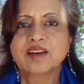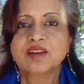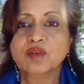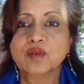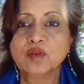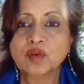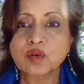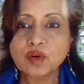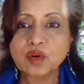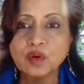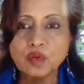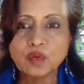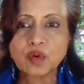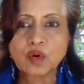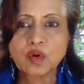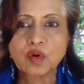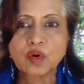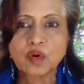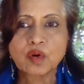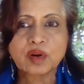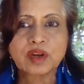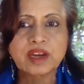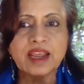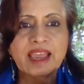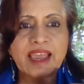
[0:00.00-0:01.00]

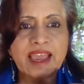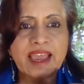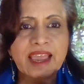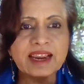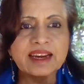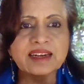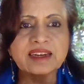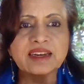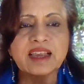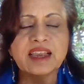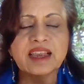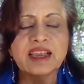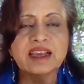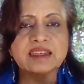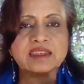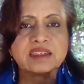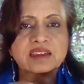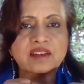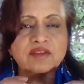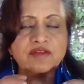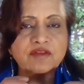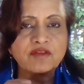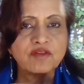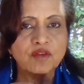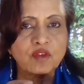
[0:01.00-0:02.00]
Gluon act as
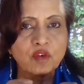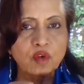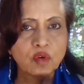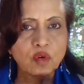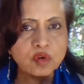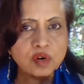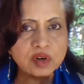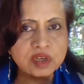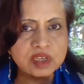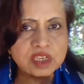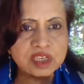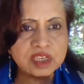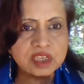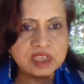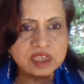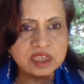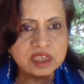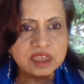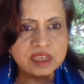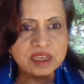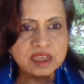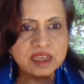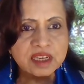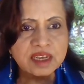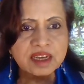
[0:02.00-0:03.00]
a
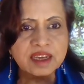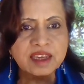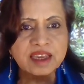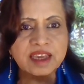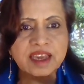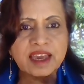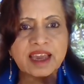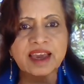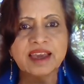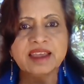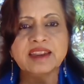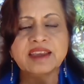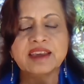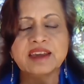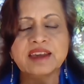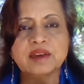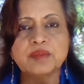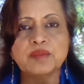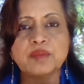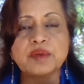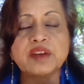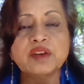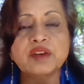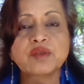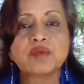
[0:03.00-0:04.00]
force carrier
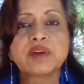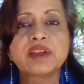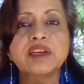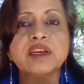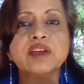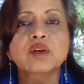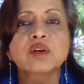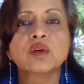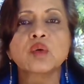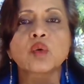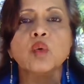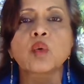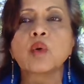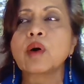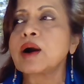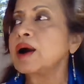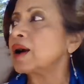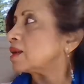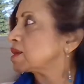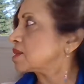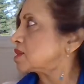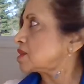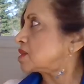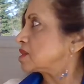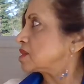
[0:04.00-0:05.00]
between
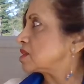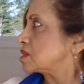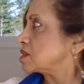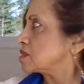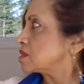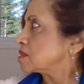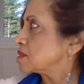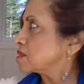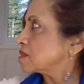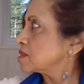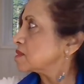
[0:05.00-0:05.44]
quarks.